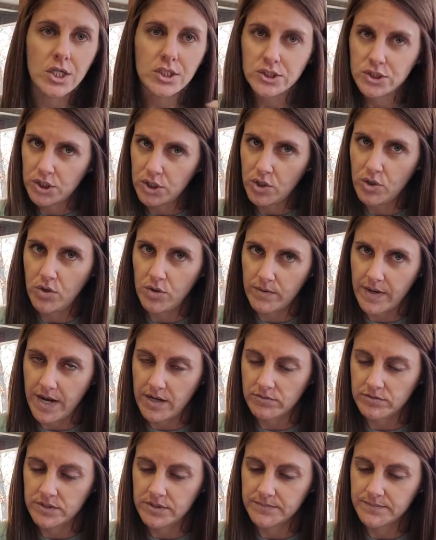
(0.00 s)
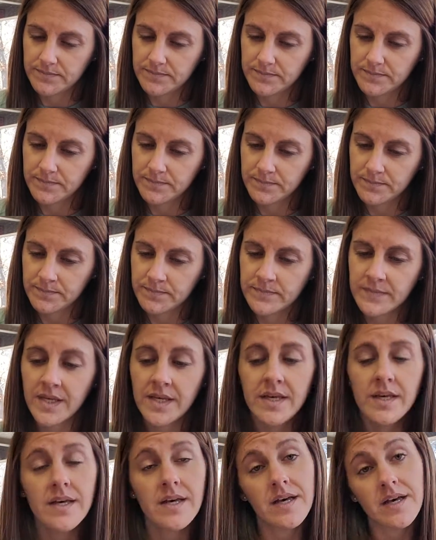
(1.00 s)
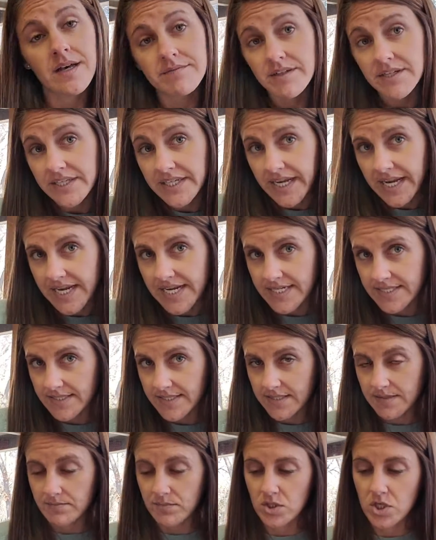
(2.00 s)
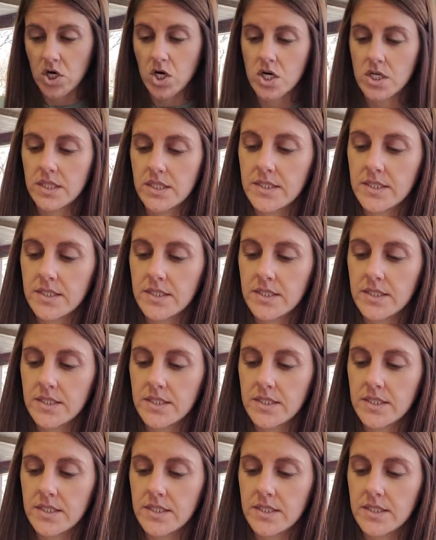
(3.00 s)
to go around. A very handsome dog.